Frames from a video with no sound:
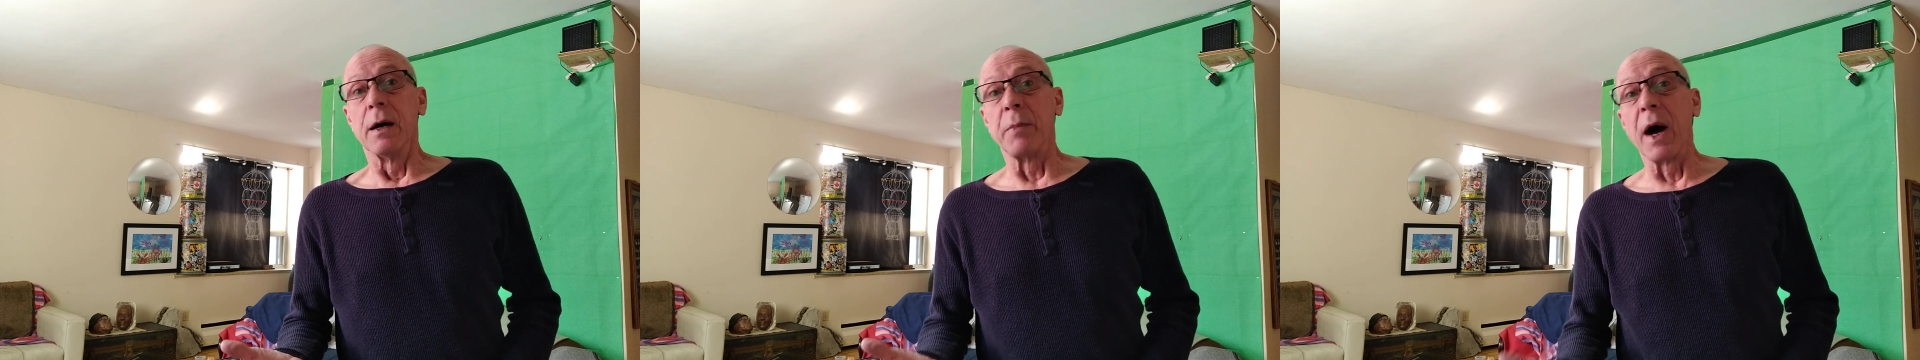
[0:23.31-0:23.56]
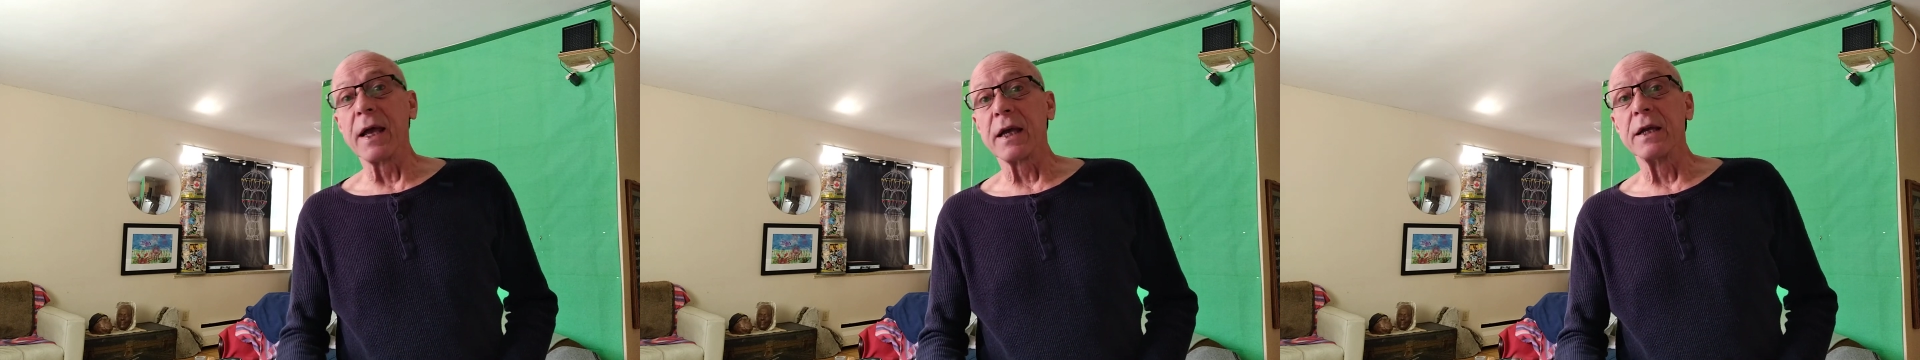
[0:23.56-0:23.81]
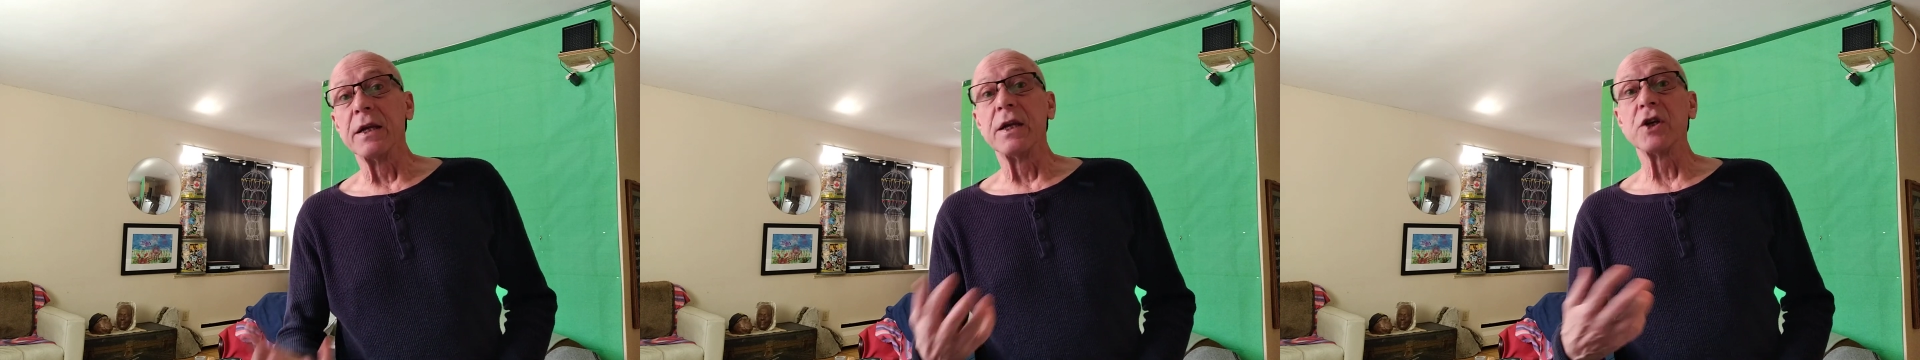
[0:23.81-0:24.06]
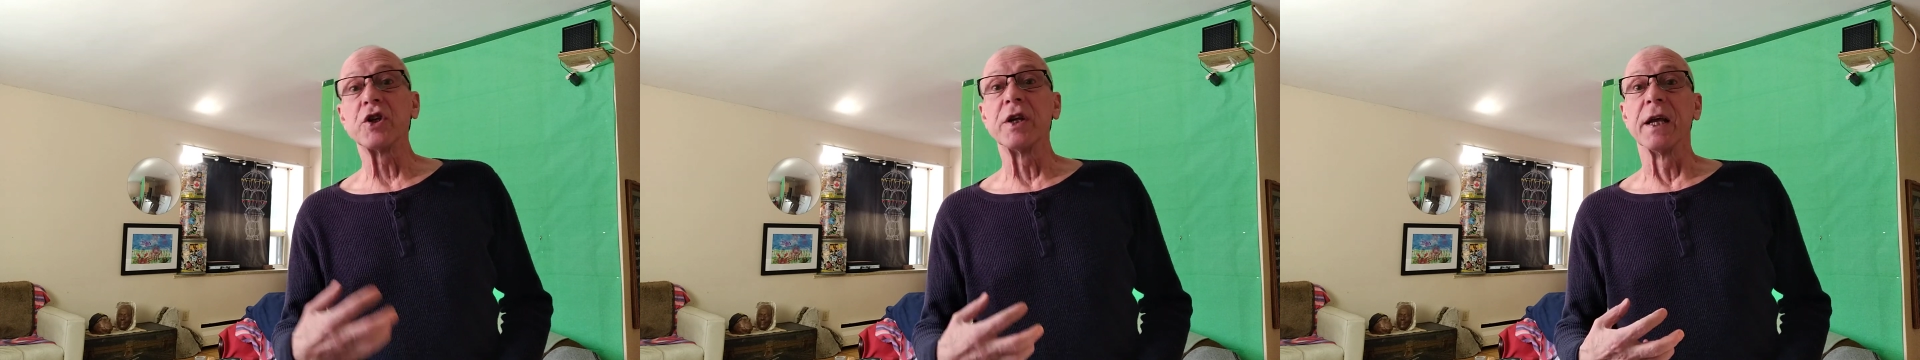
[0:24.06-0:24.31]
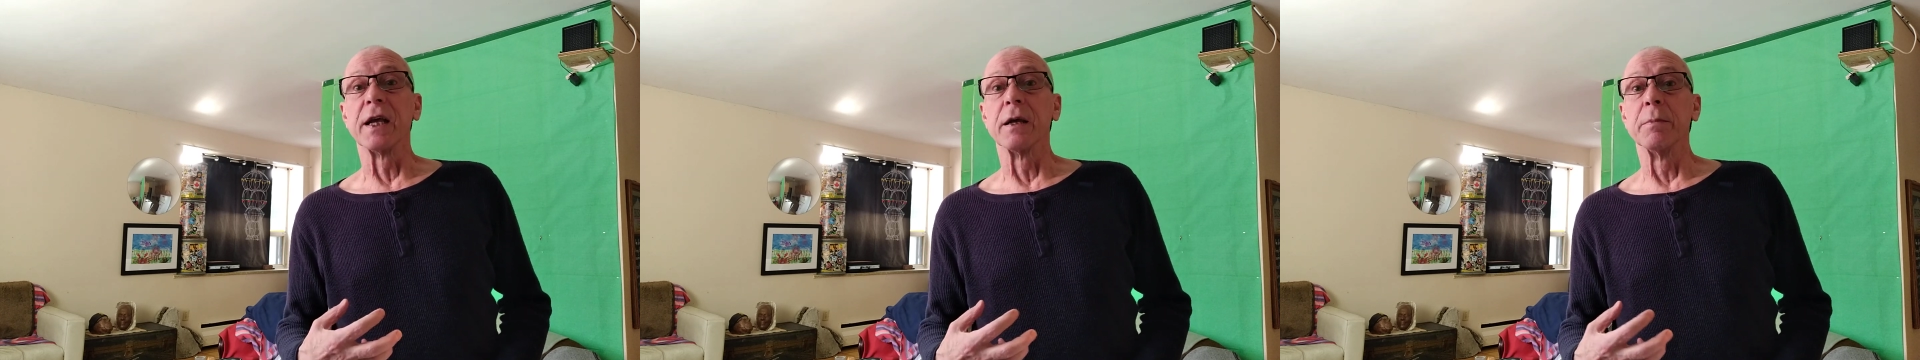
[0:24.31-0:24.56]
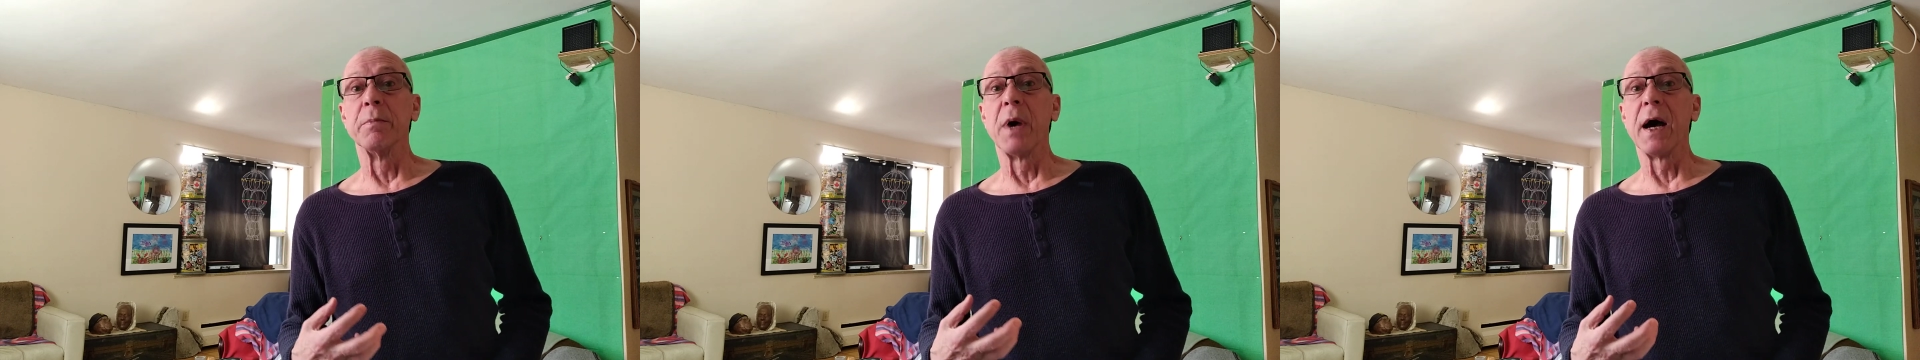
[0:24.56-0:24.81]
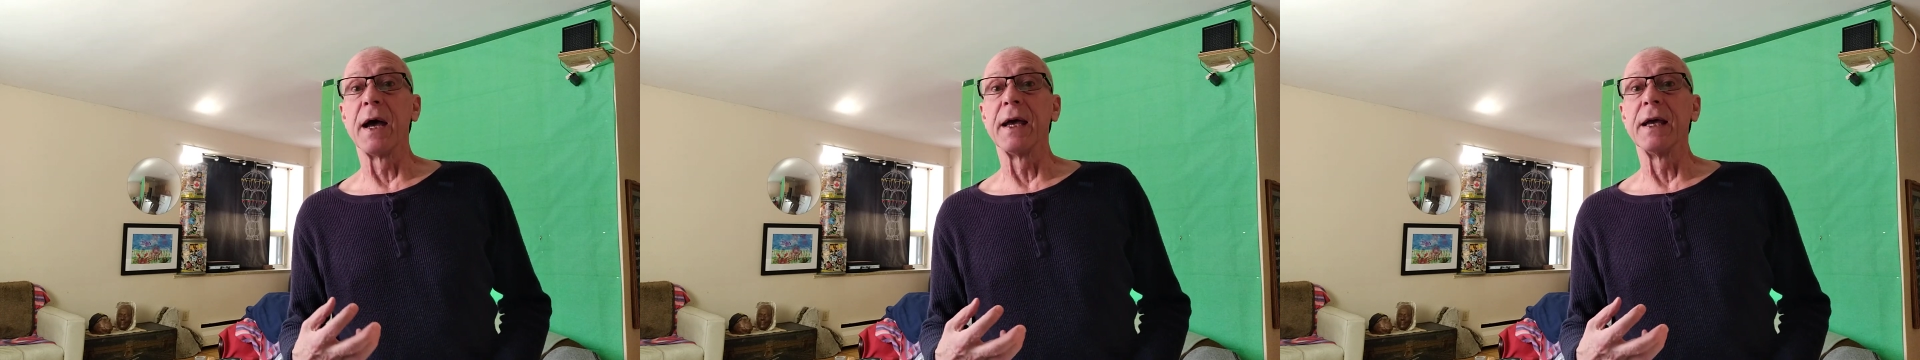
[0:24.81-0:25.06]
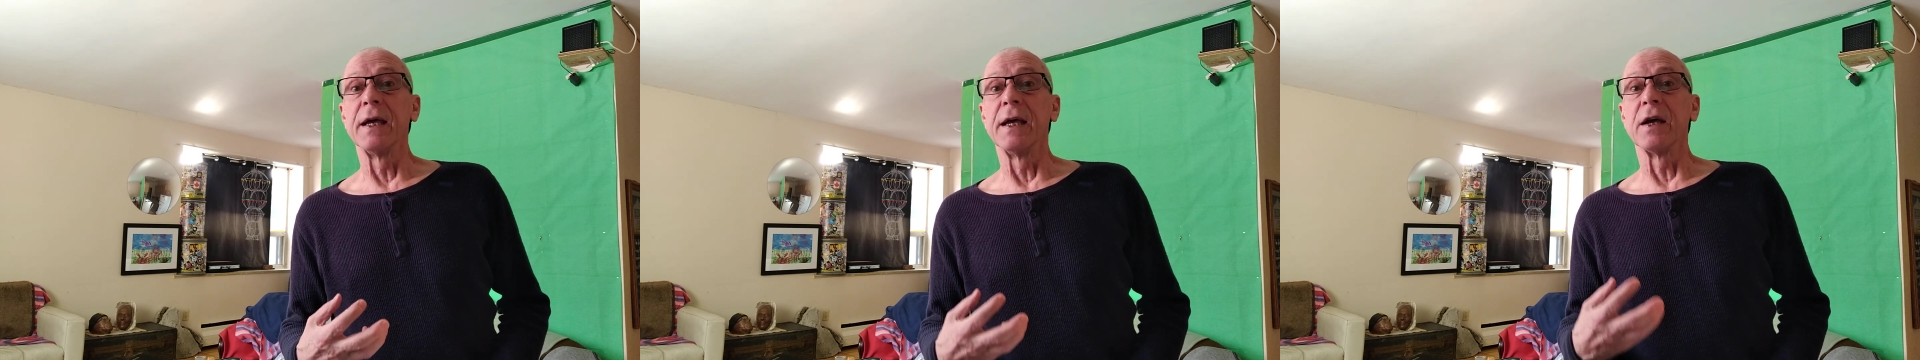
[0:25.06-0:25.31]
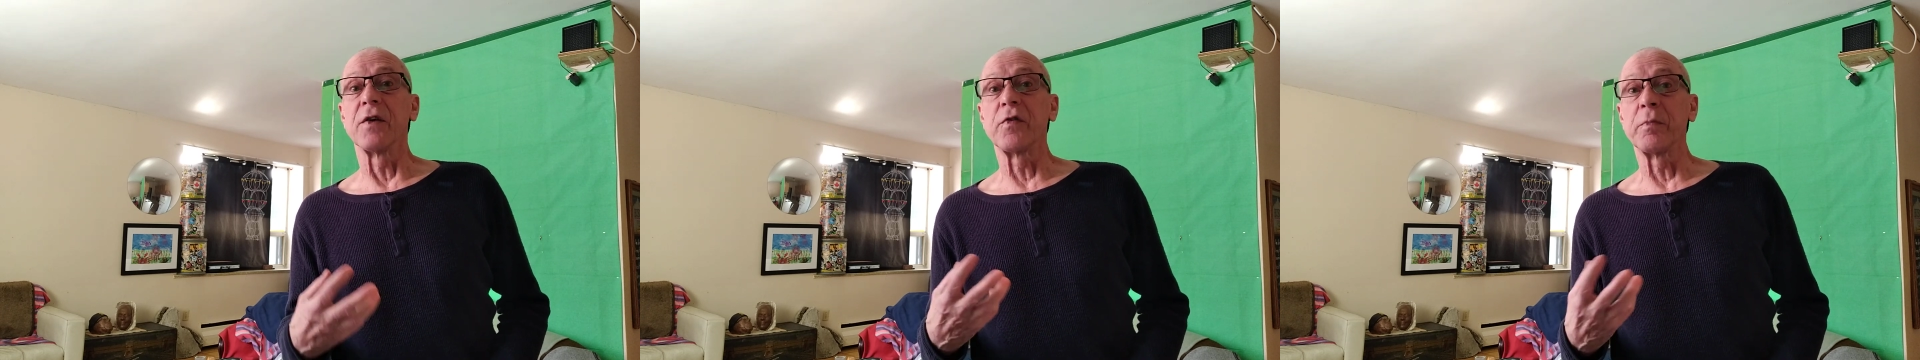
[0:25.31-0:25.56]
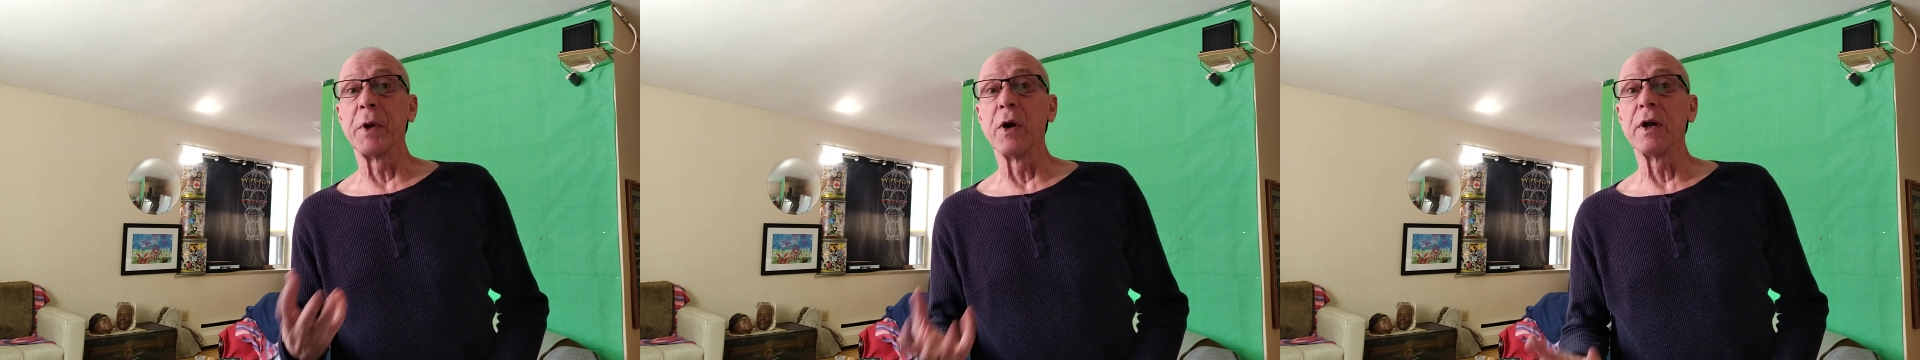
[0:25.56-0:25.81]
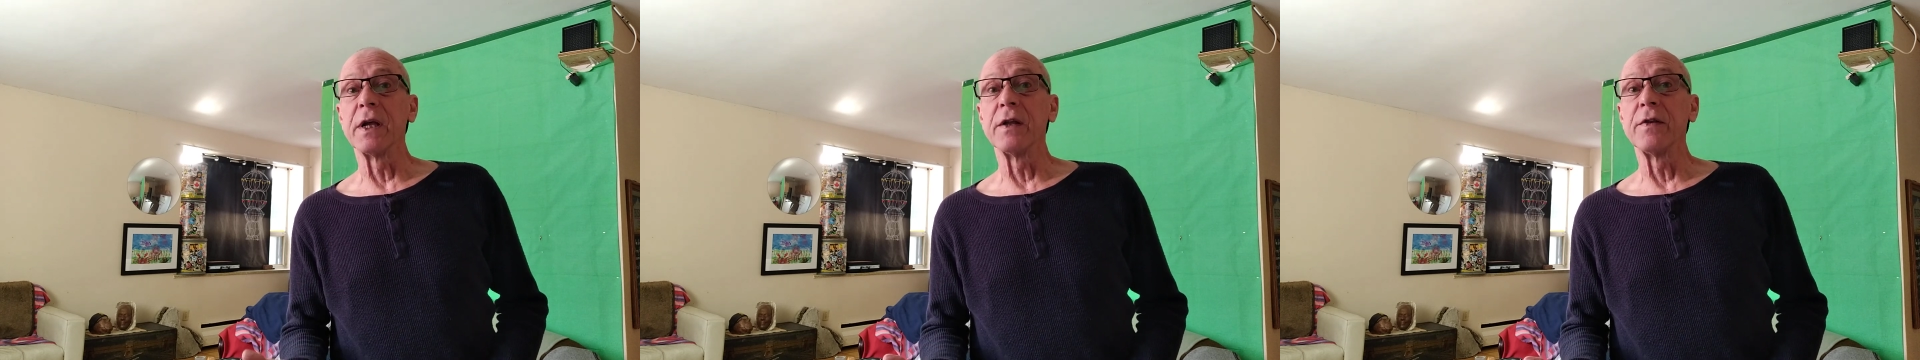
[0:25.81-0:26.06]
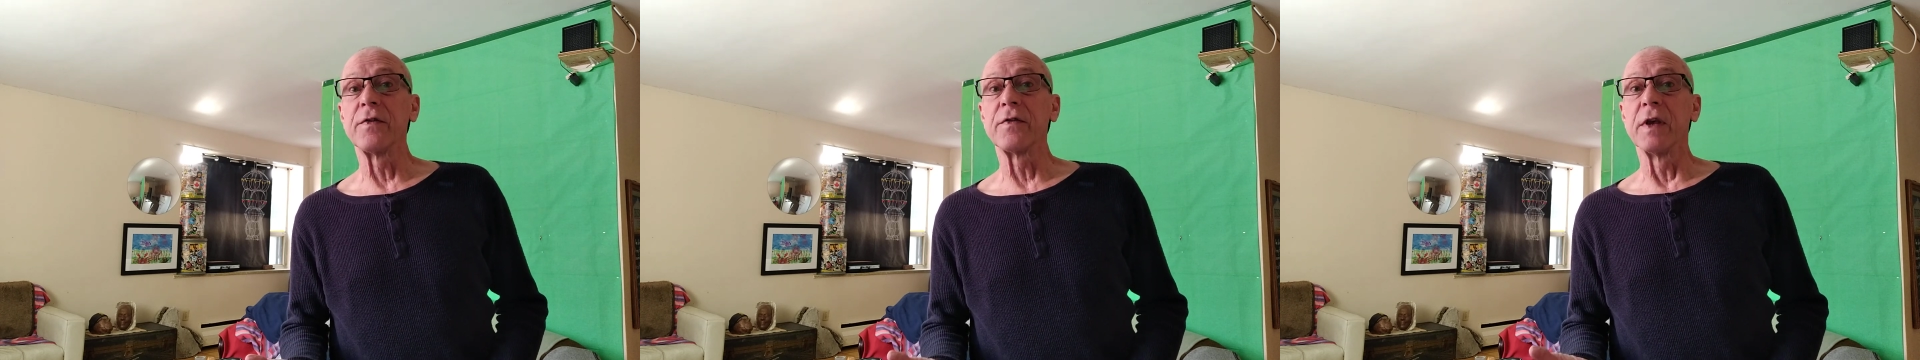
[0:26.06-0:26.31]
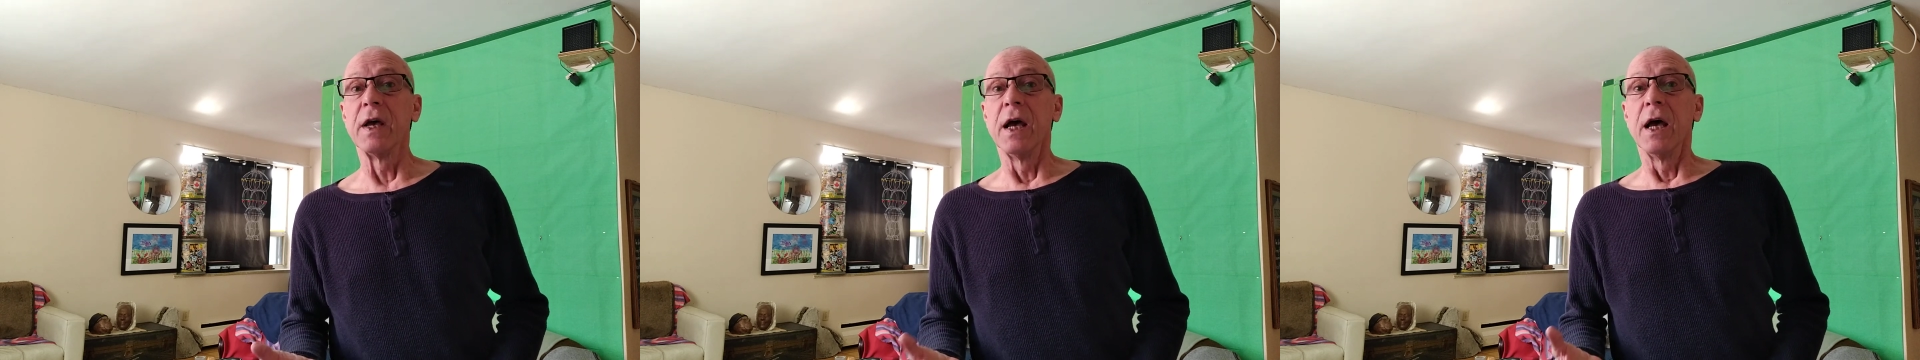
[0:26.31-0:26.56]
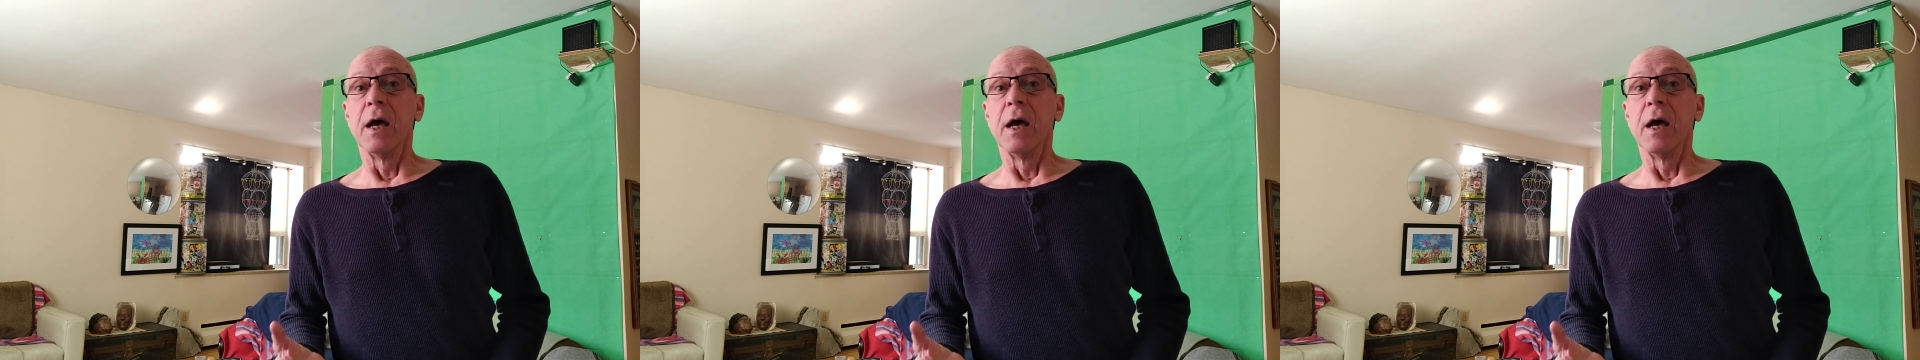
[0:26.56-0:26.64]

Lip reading: by conditioning, by experience,